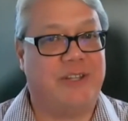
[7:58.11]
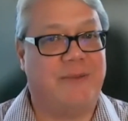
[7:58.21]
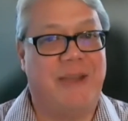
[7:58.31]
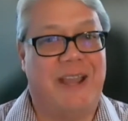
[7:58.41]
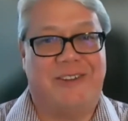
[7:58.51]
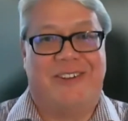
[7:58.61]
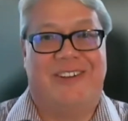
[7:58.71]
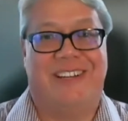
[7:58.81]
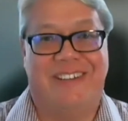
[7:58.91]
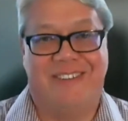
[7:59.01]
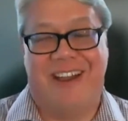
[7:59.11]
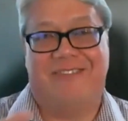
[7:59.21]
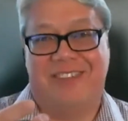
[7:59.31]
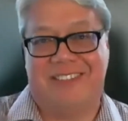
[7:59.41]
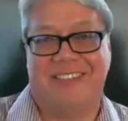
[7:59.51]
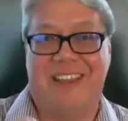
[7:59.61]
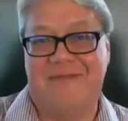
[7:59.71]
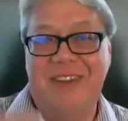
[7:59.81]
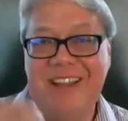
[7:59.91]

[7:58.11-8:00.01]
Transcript: And I imagine, Clena, you have the same